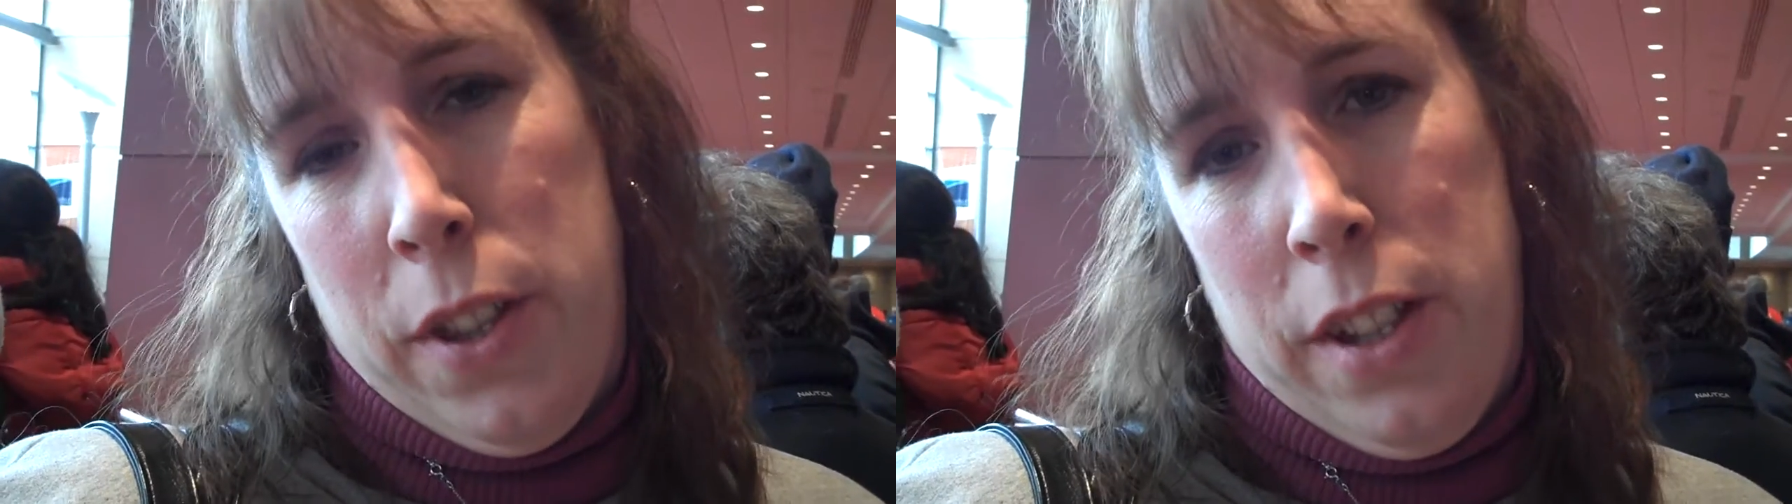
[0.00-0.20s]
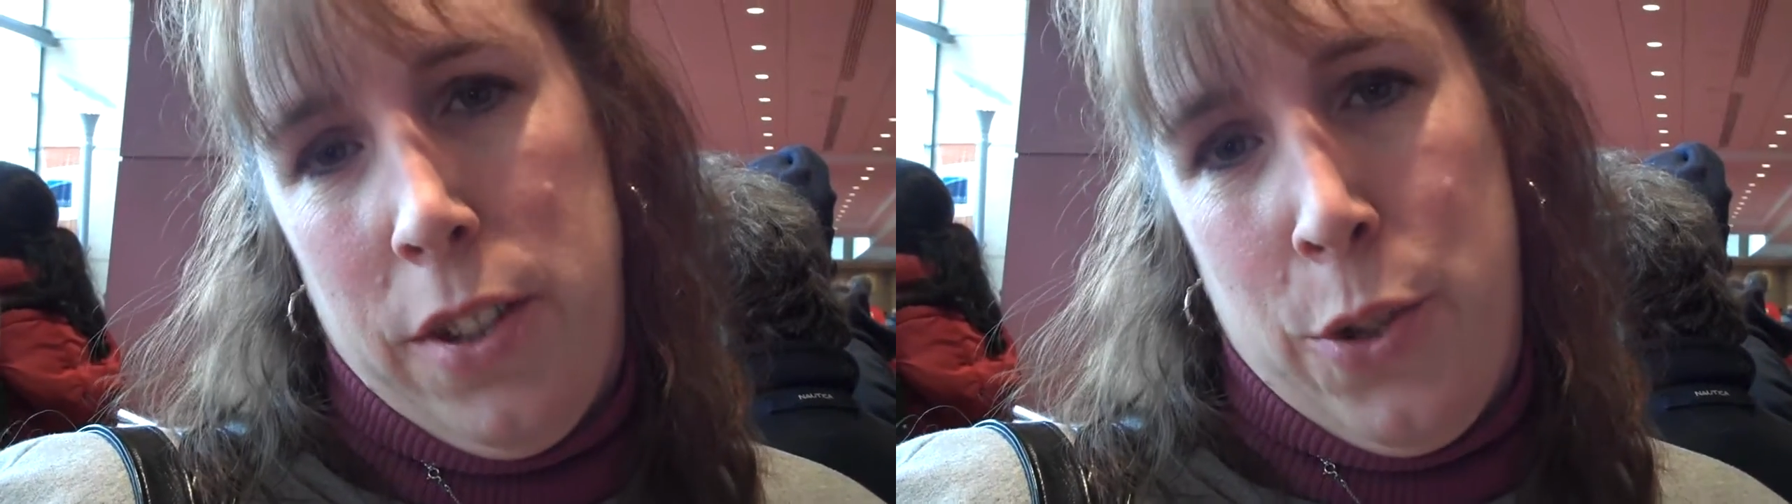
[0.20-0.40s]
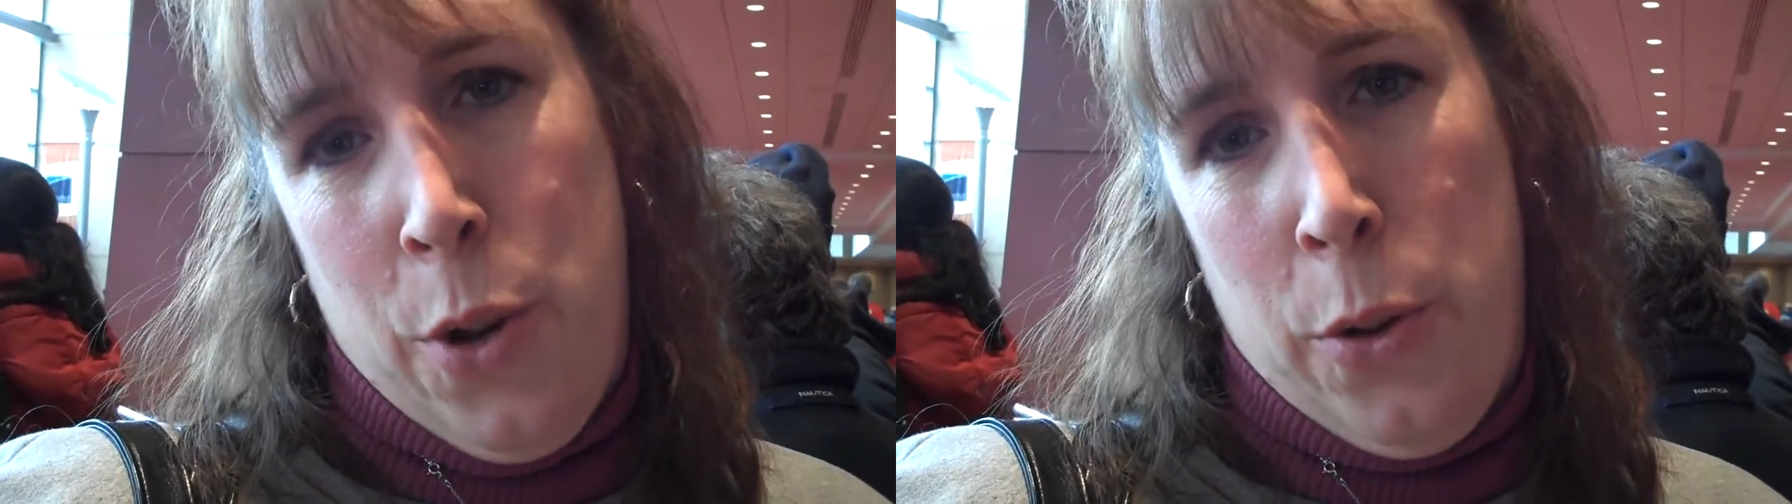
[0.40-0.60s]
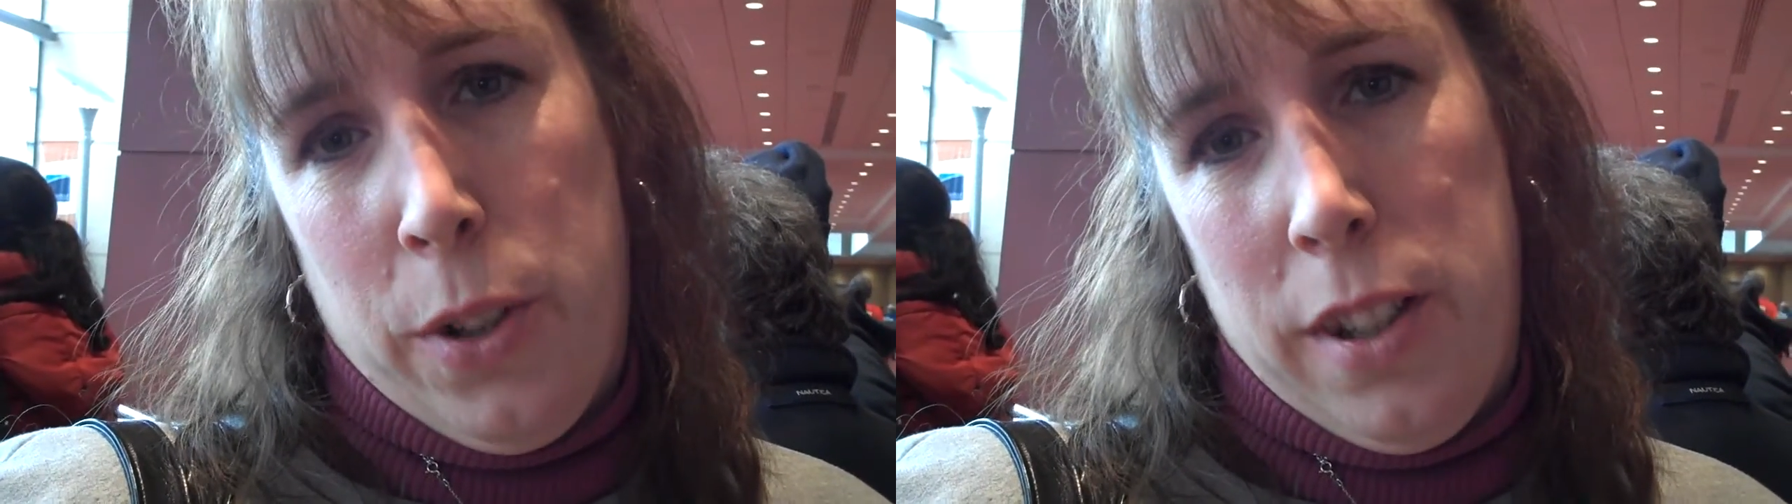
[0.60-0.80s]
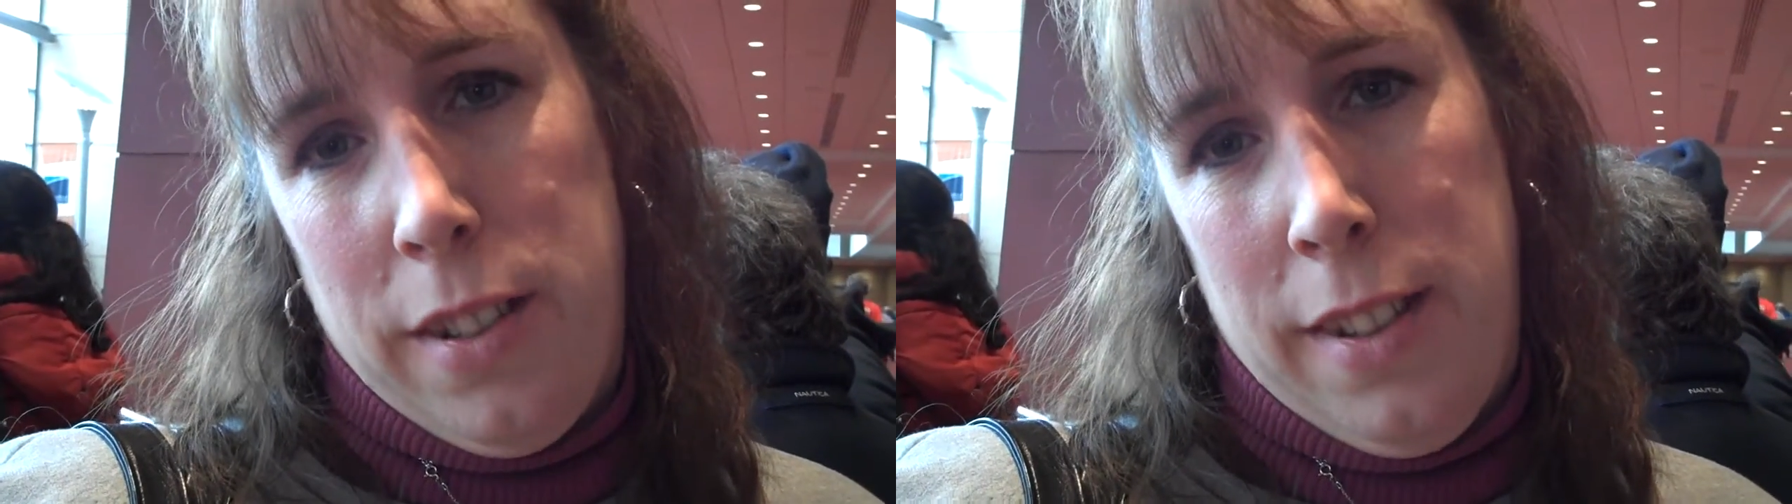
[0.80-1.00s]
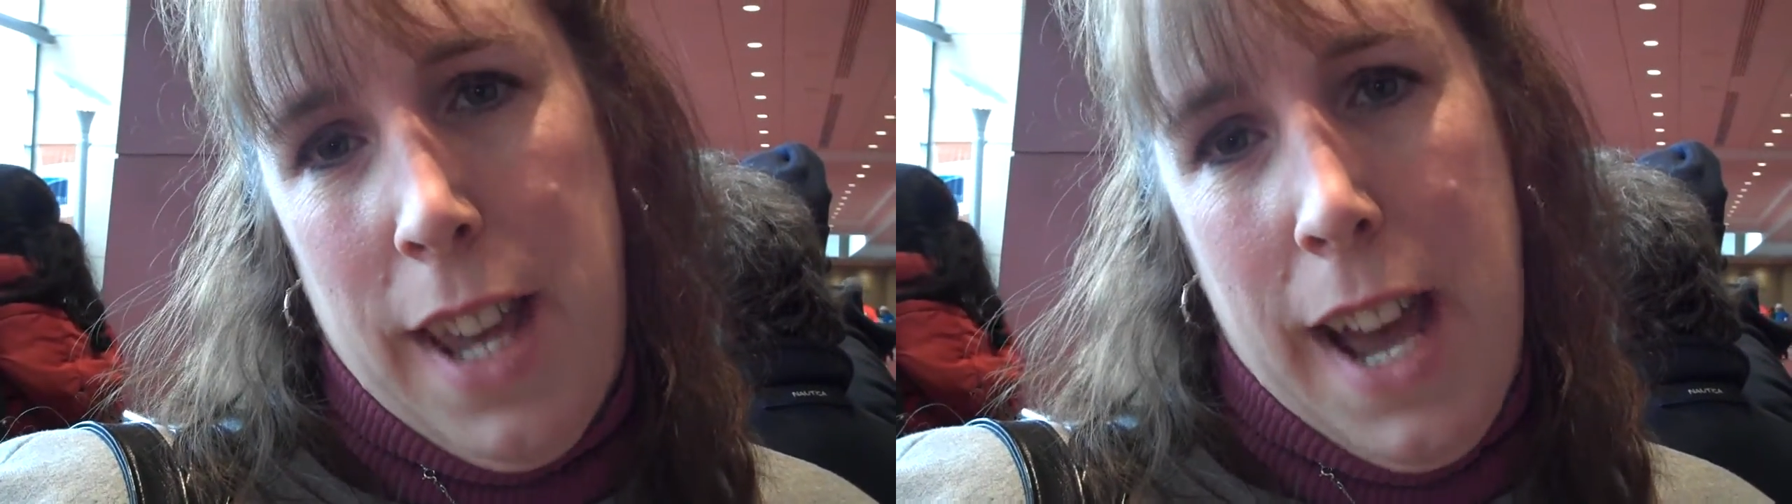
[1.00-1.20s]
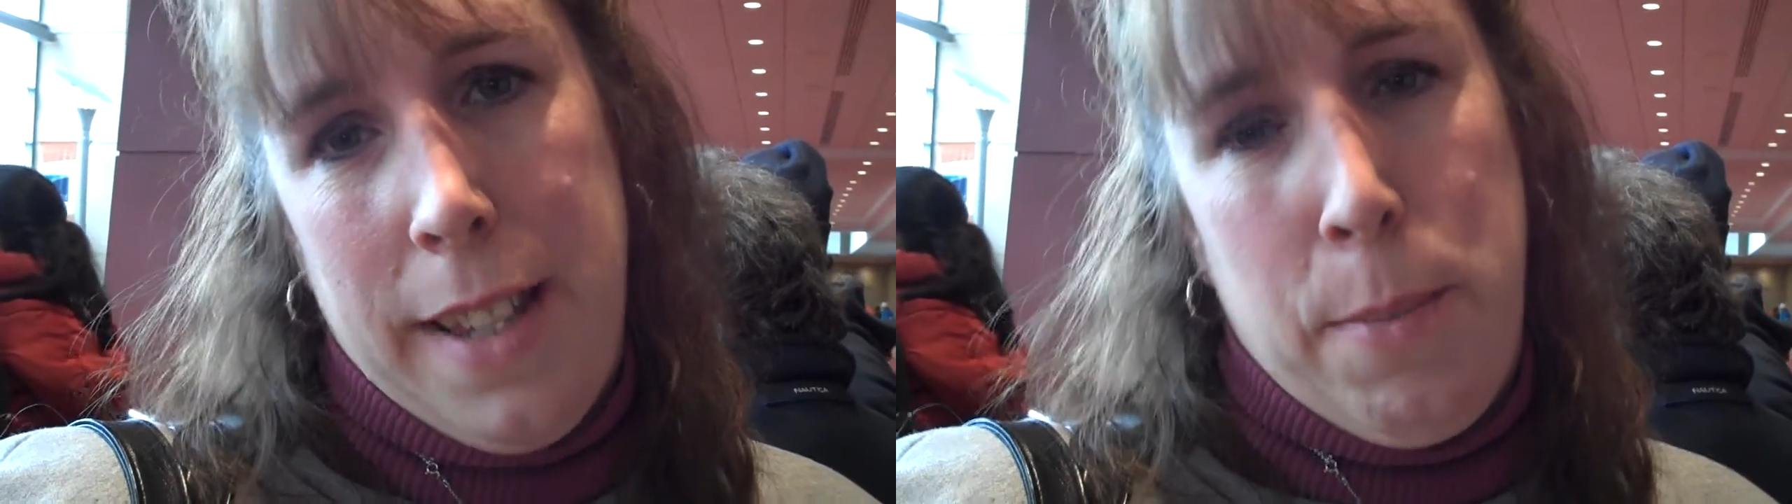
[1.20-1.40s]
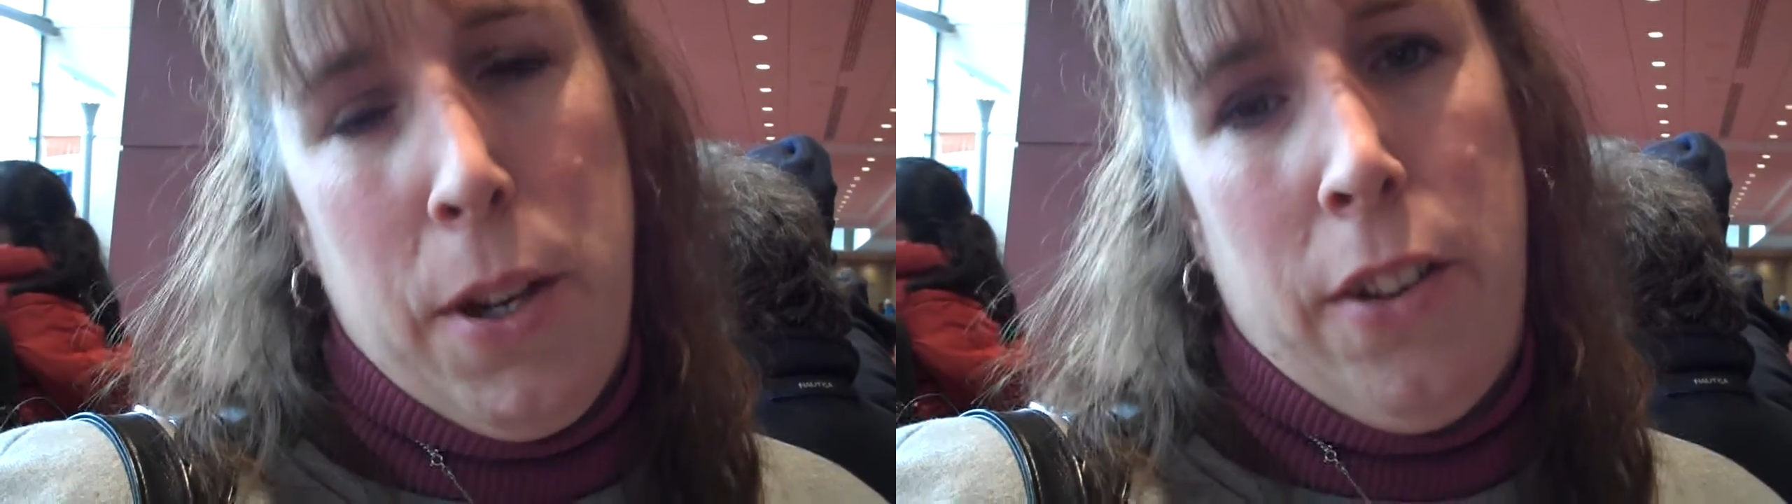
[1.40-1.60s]
a stroke in the
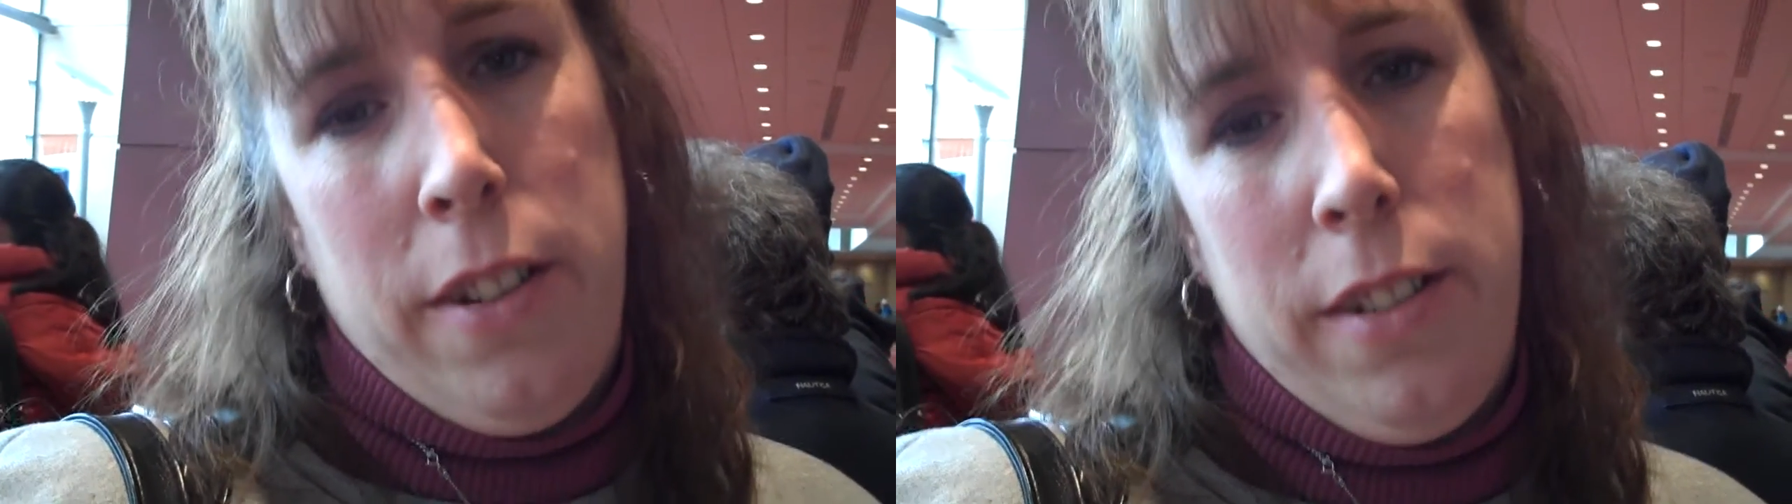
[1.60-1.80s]
hospital.